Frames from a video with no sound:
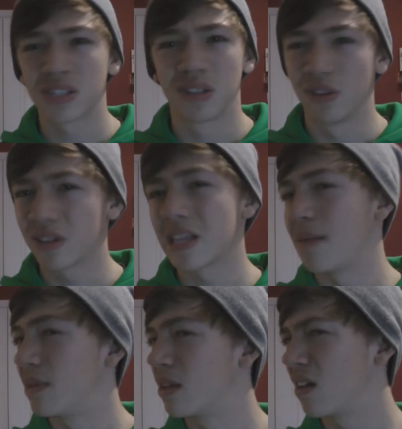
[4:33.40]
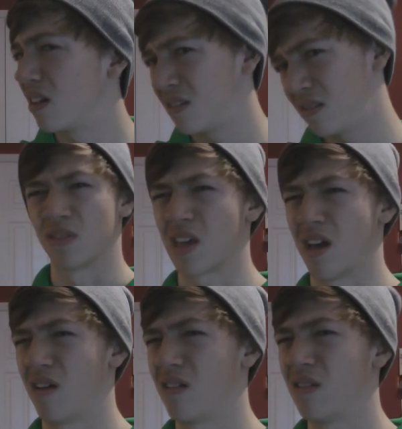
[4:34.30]
of just looked at me. They're like,
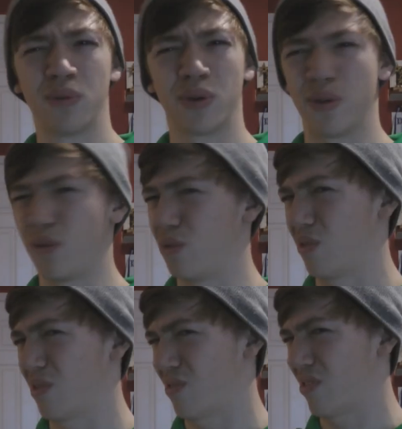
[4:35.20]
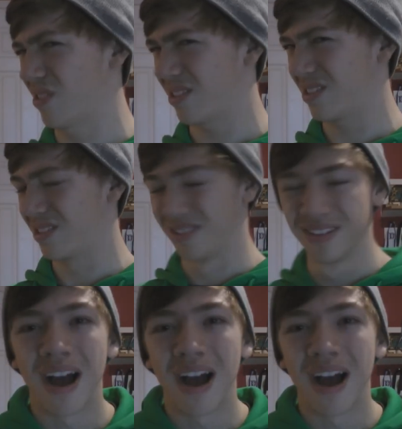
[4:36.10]
how? Who you? What?